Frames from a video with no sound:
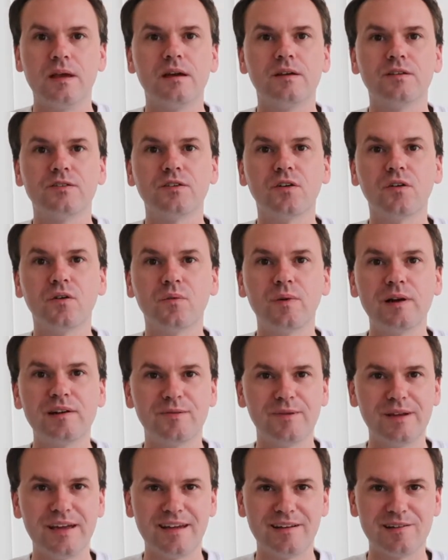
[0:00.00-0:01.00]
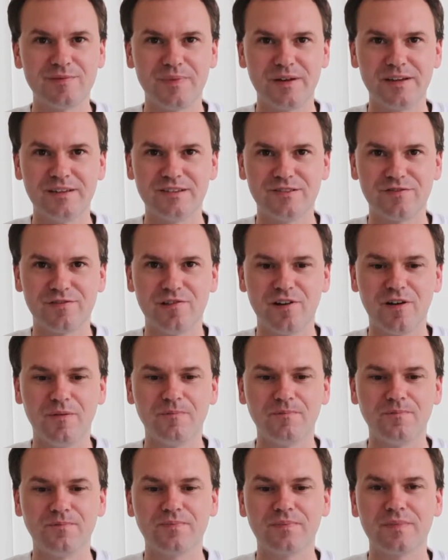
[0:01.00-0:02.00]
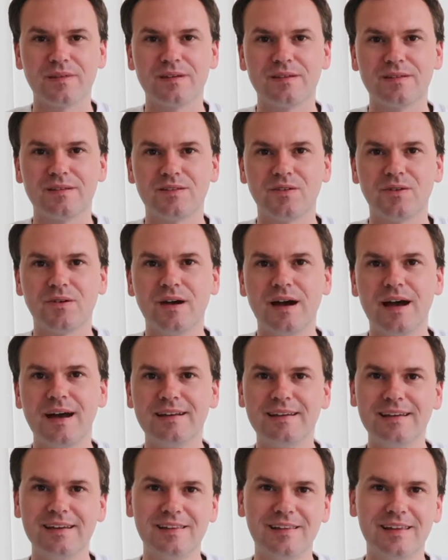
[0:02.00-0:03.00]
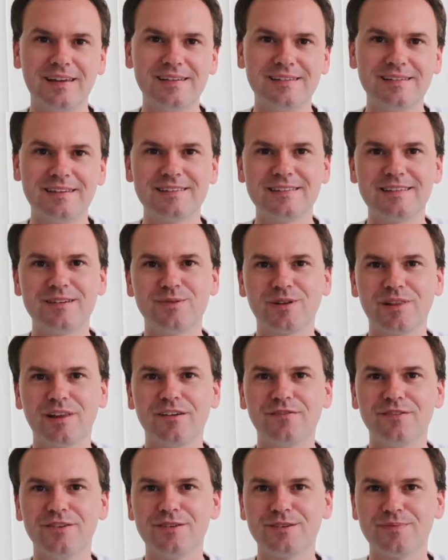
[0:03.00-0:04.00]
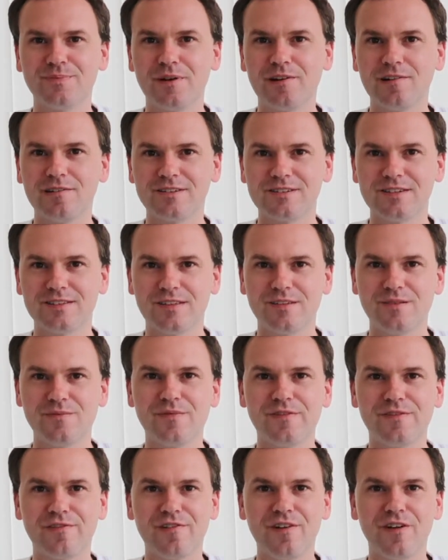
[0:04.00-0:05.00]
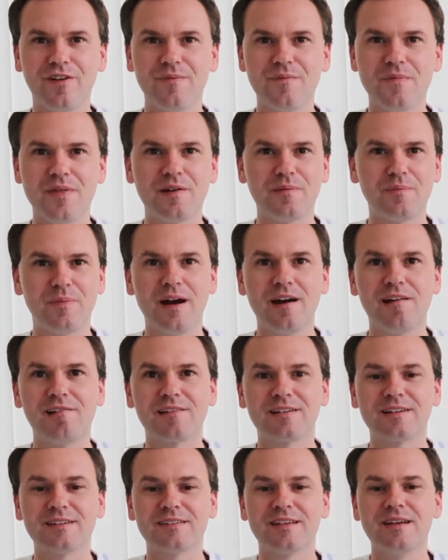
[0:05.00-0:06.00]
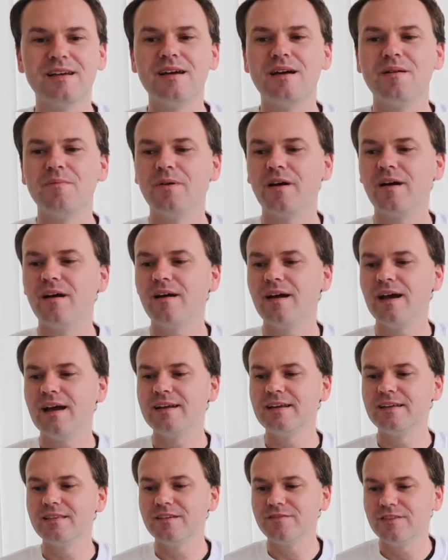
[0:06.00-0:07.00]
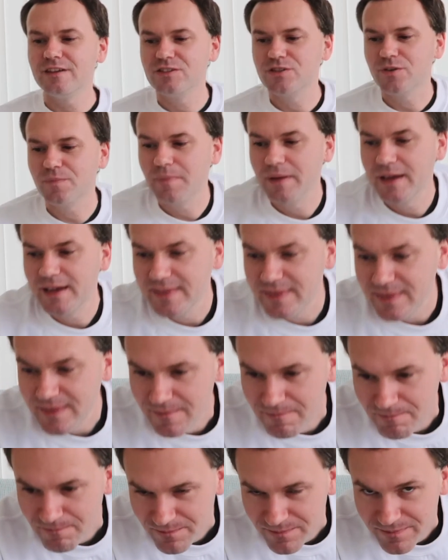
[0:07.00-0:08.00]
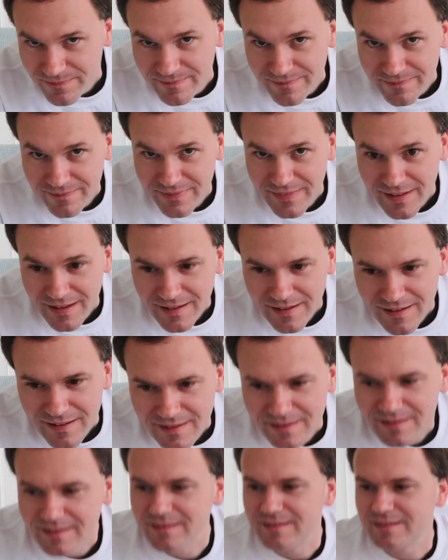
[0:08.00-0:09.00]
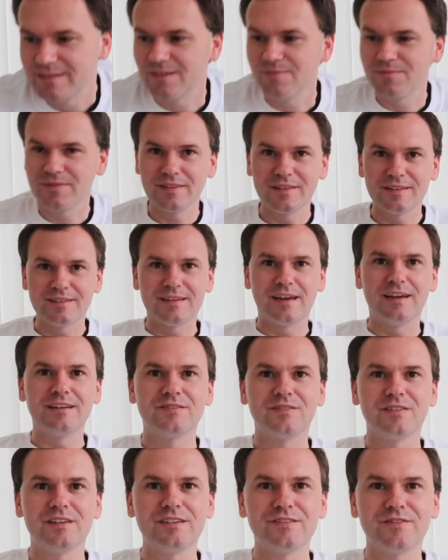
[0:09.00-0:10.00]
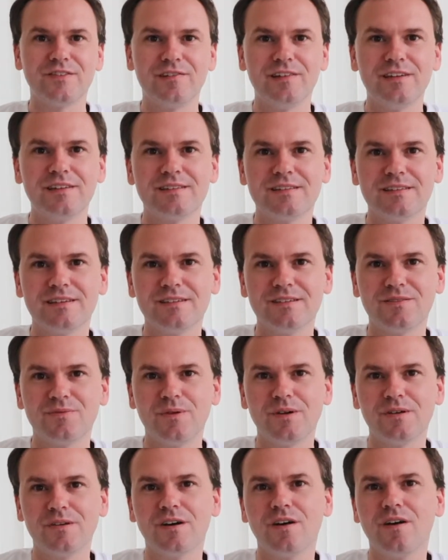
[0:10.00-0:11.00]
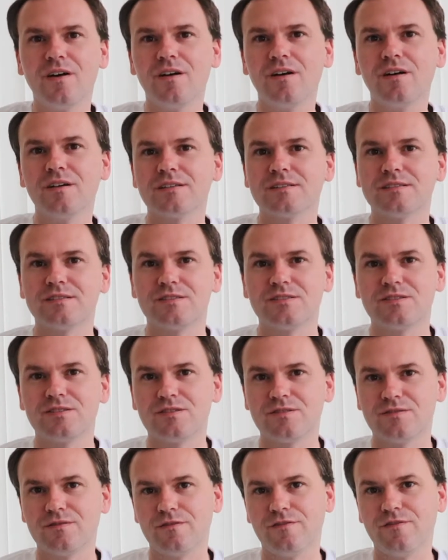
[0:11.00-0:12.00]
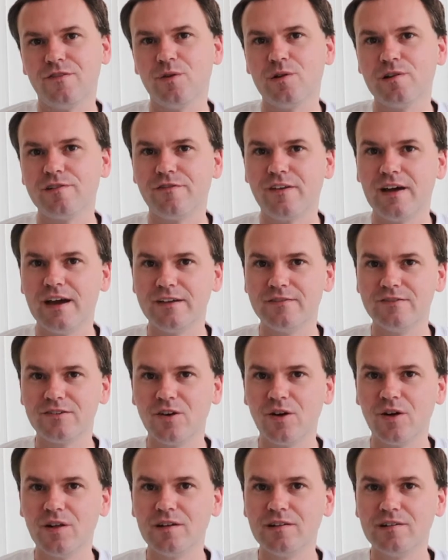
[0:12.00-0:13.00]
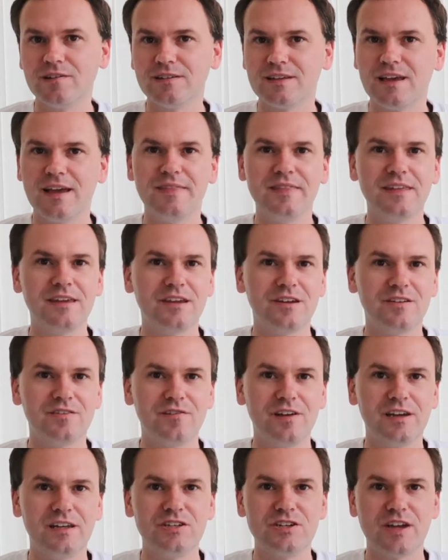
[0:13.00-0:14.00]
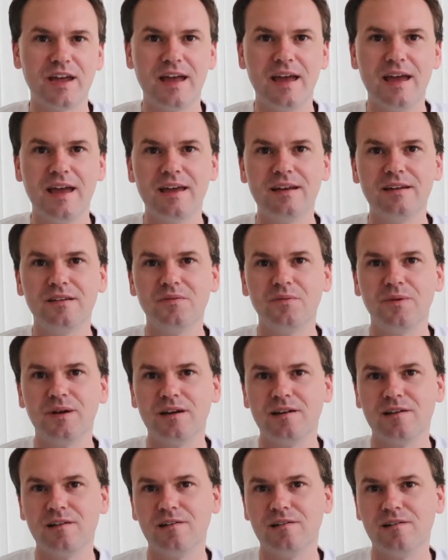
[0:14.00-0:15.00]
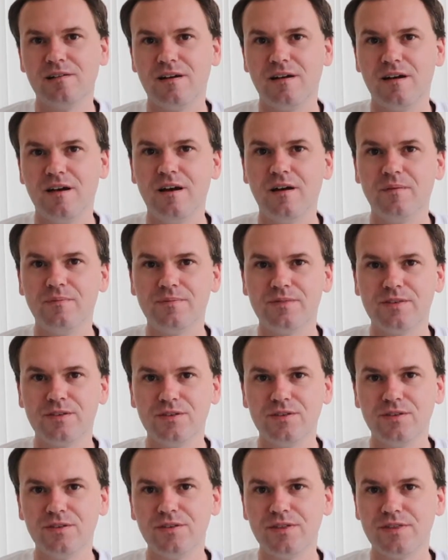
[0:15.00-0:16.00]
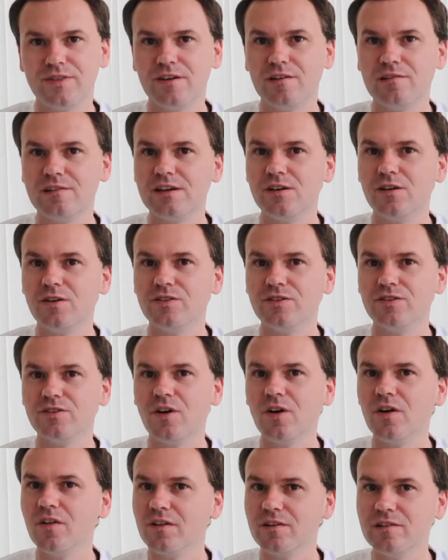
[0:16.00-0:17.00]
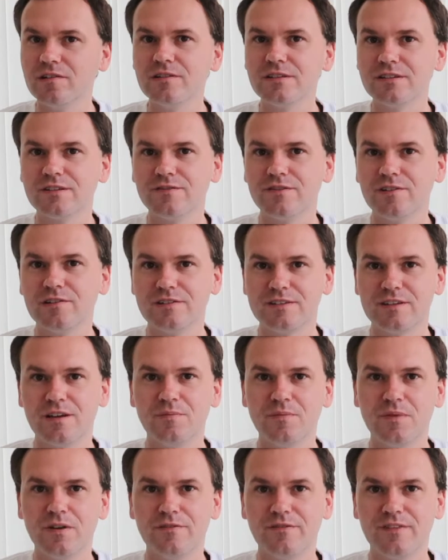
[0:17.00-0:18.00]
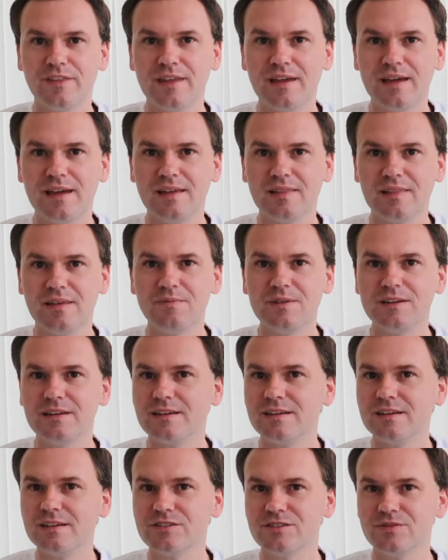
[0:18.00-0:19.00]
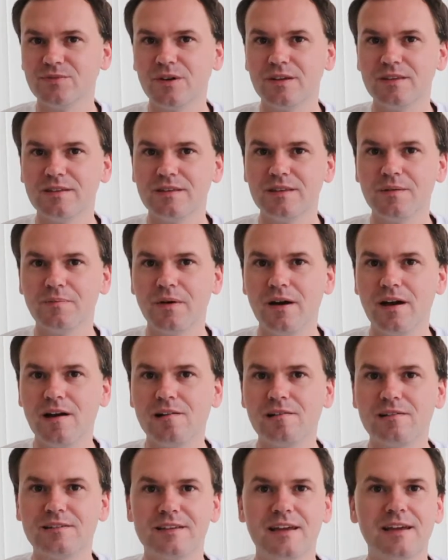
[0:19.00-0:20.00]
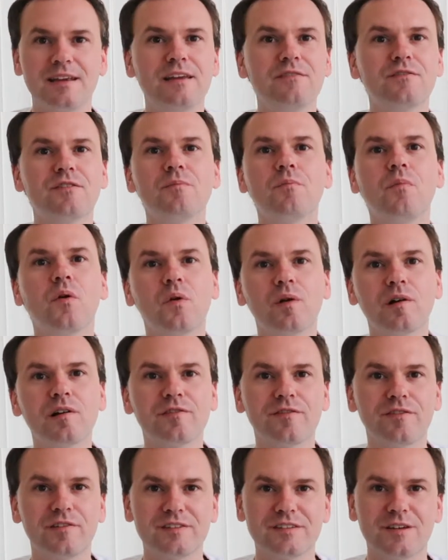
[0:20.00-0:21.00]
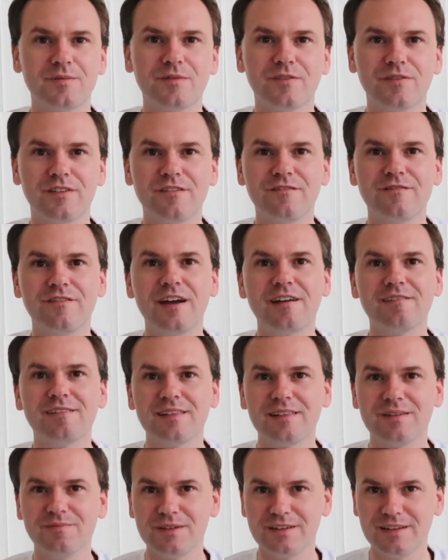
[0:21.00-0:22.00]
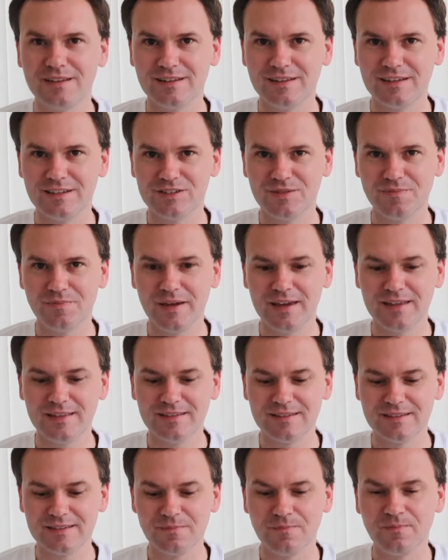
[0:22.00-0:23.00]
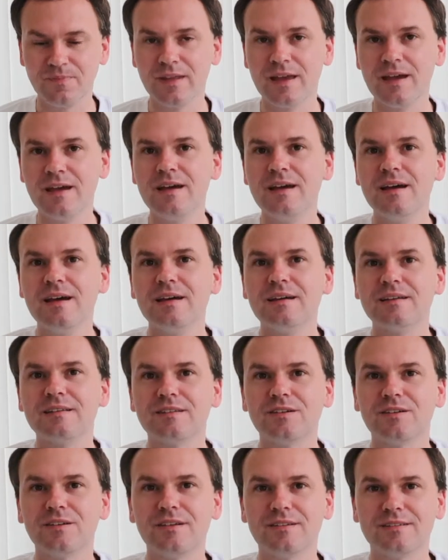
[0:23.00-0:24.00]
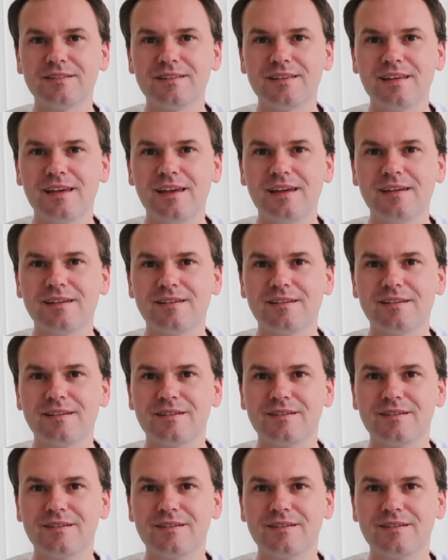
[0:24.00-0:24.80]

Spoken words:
So where do we get our pins from? So ideally, Disney would love you to purchase them from their parks, but an individual pin, something the size of this for instance, will cost $4 or $5, and they can range anywhere up to $30 odd for some of the limited edition ones in the parks, and even more for some of the very limited edition pins. So it doesn't take